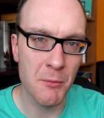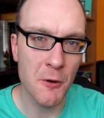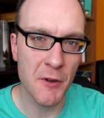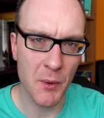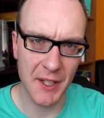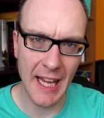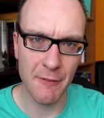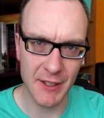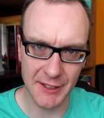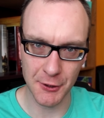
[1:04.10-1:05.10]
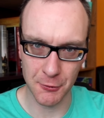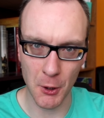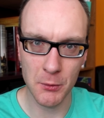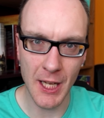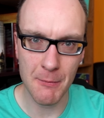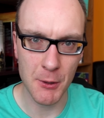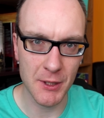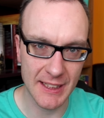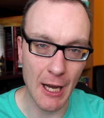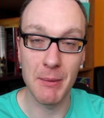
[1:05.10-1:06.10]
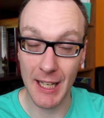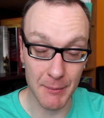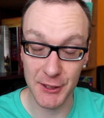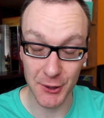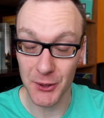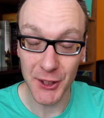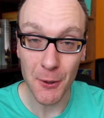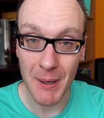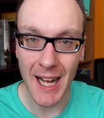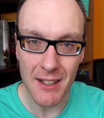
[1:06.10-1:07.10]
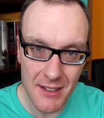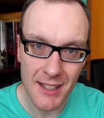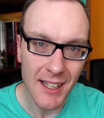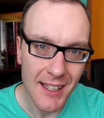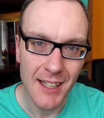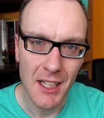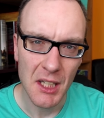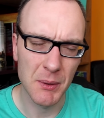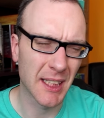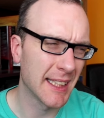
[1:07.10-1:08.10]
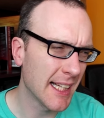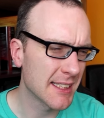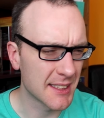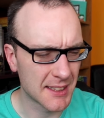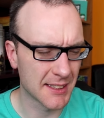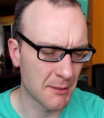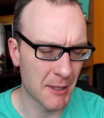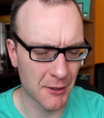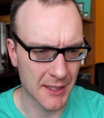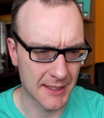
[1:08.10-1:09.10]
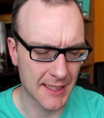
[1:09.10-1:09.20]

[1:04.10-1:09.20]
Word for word: the movie with Kevin as a grown-up who has now become a sociopath, which I guess is just American